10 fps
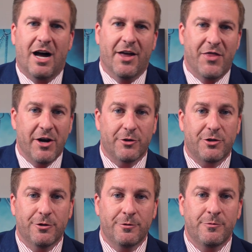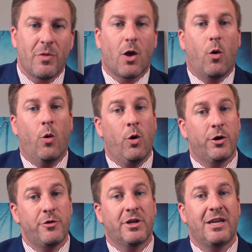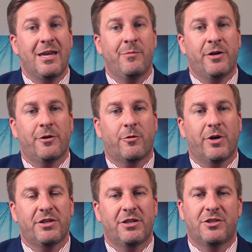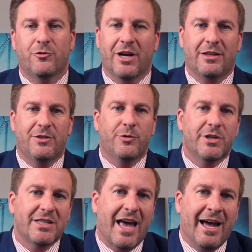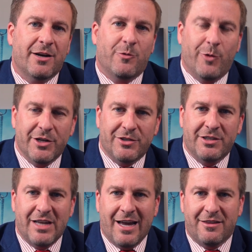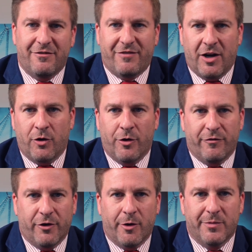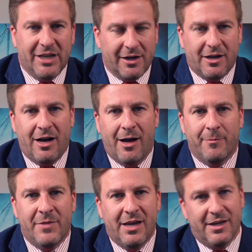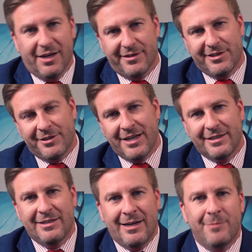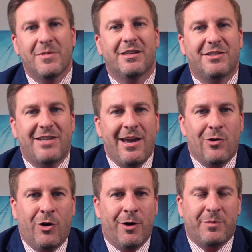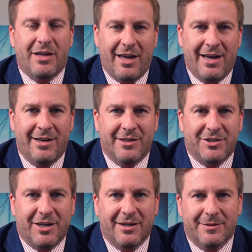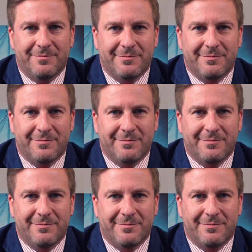there too. Or you can email your questions directly to us at questions@thefirearmfirm.com. Until next time, stay armed and educated.